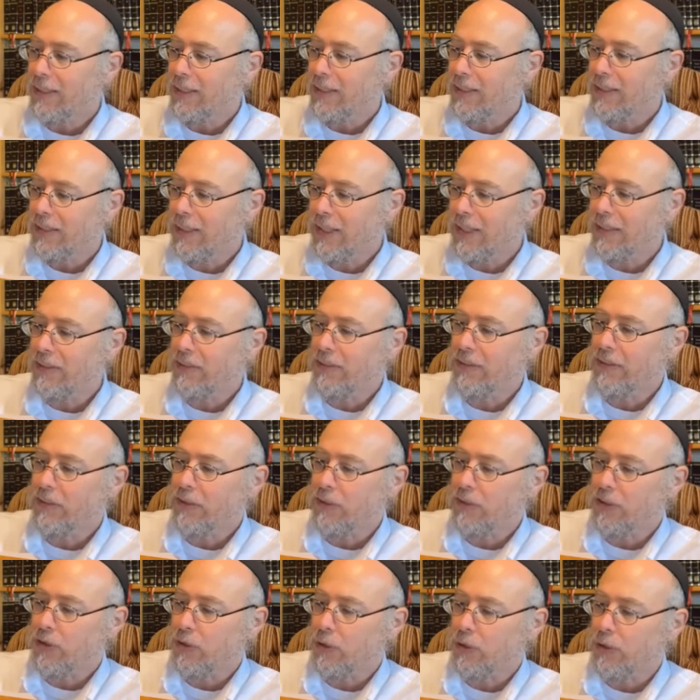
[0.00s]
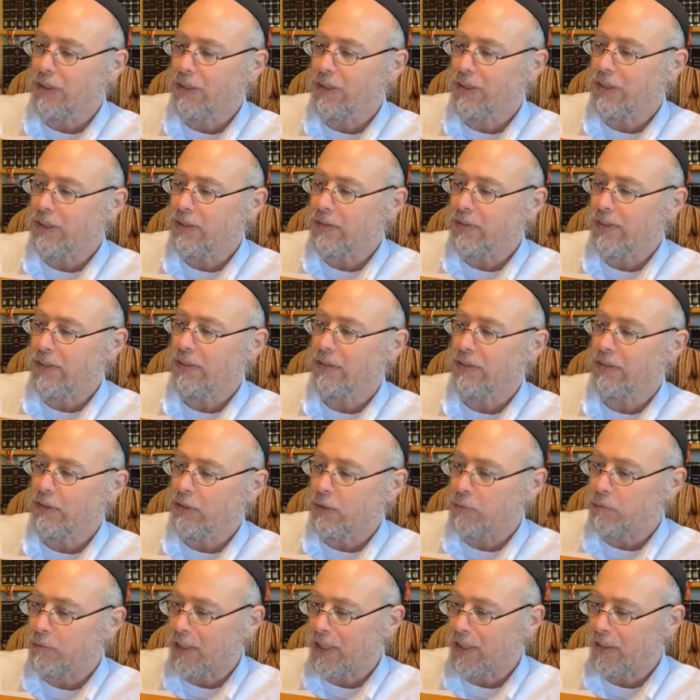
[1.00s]
lengthen your cords and strengthen
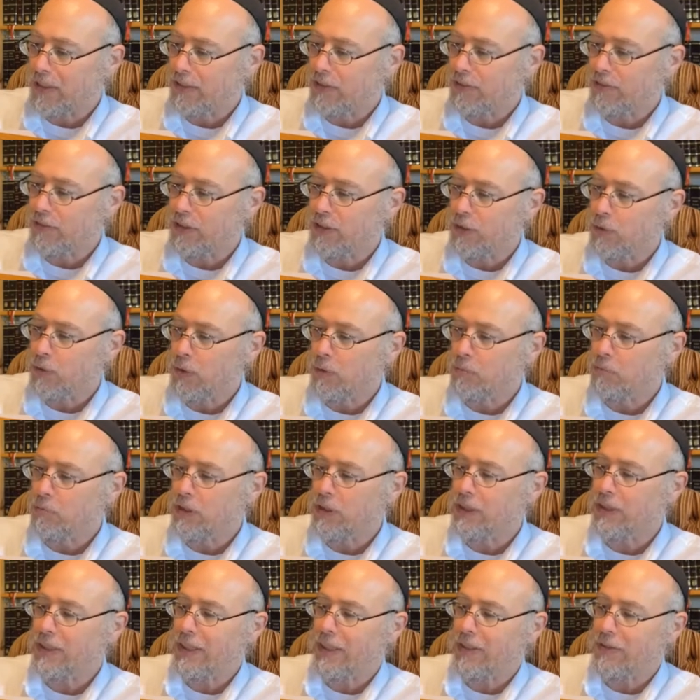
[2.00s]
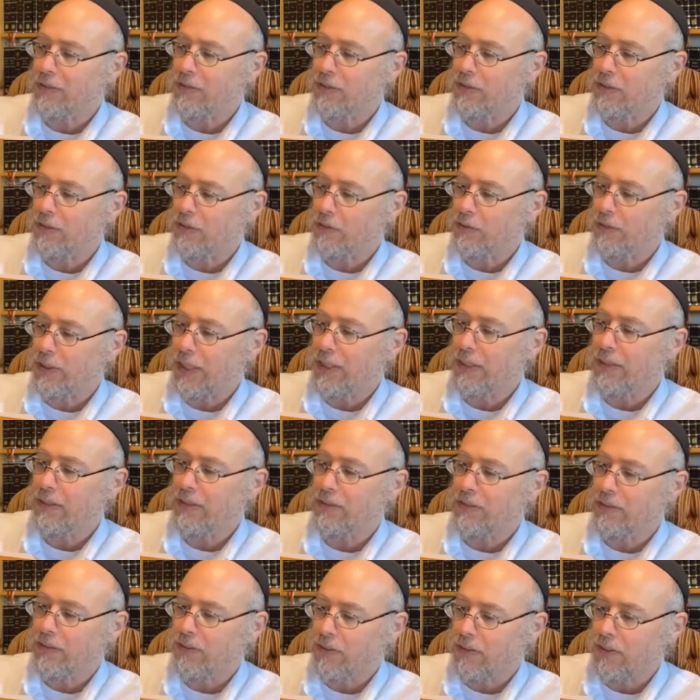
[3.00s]
your pegs. For you will burst out to the right
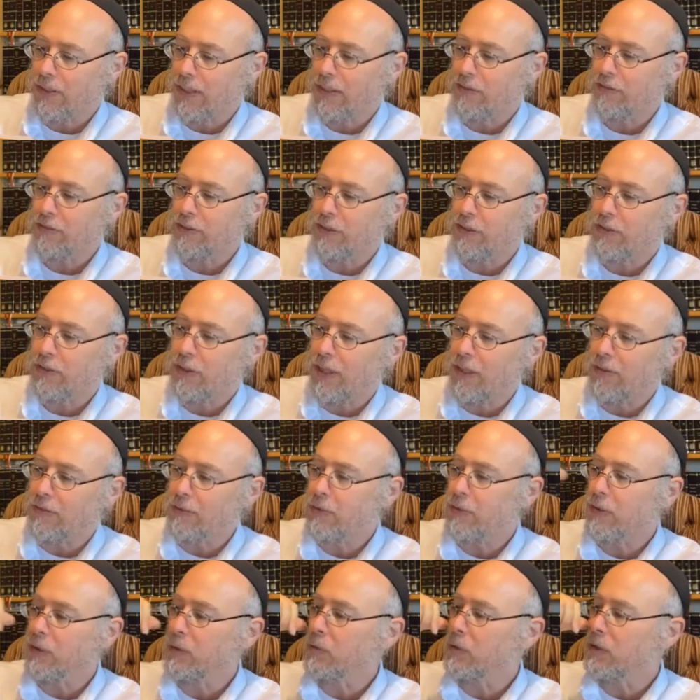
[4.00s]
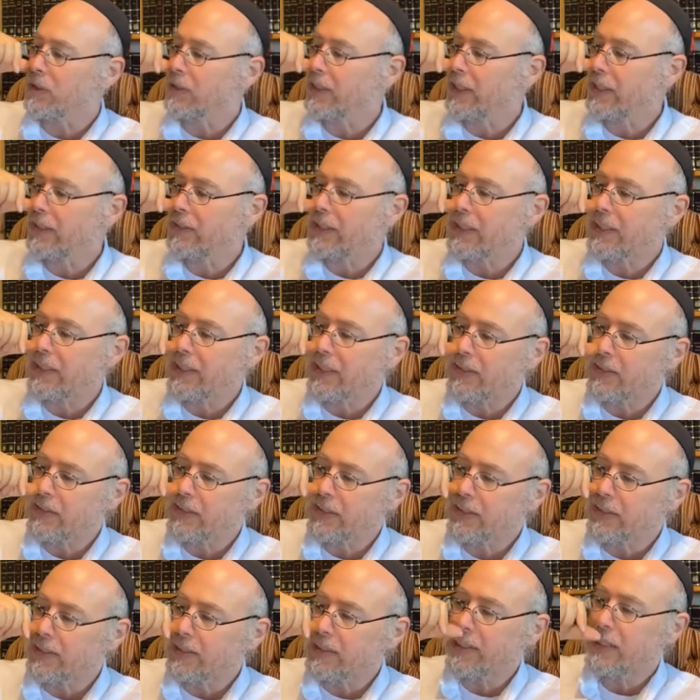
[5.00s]
and to the left. Your offspring will inherit
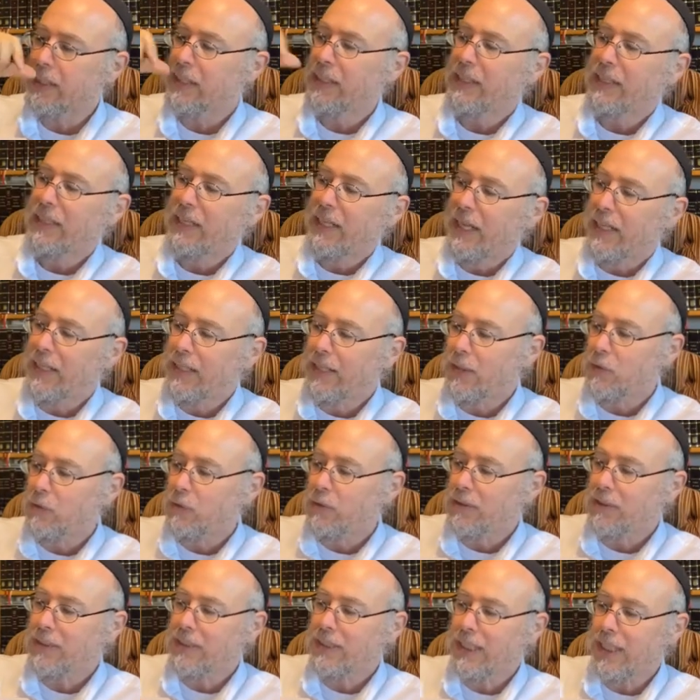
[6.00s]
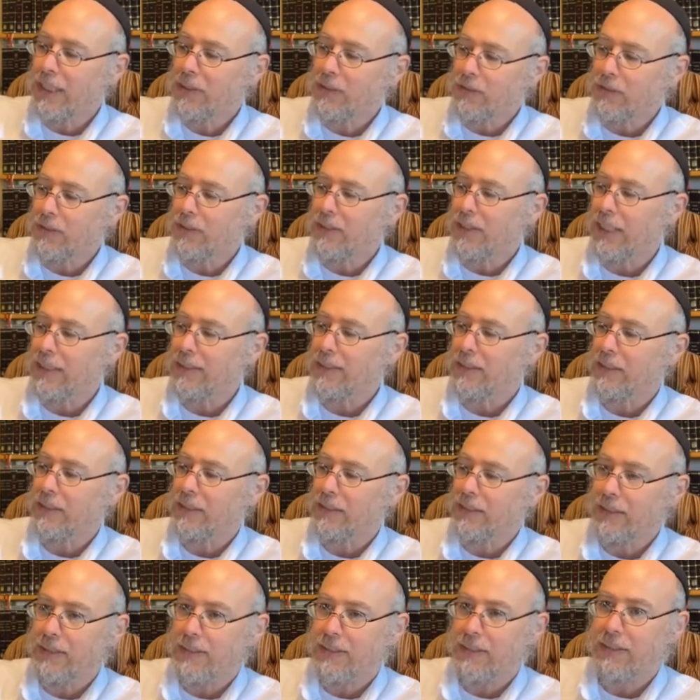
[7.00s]
nations and they will settle
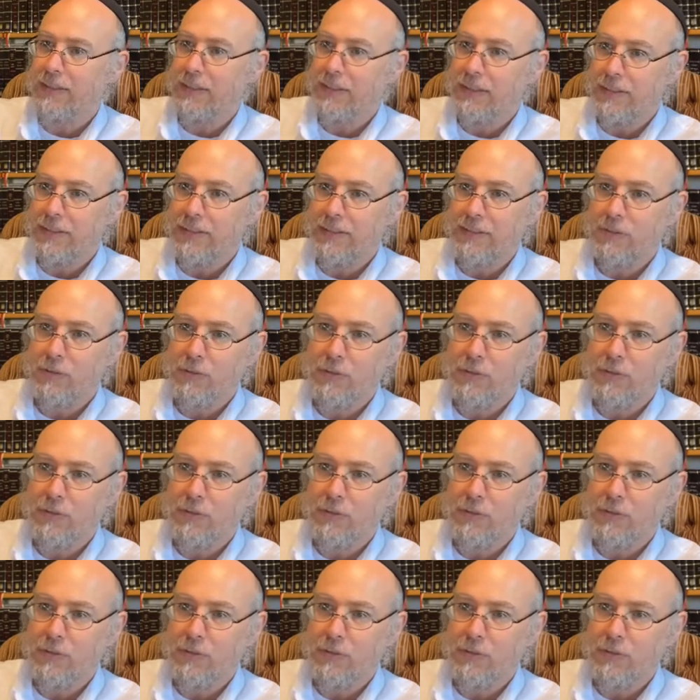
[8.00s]
desolate cities.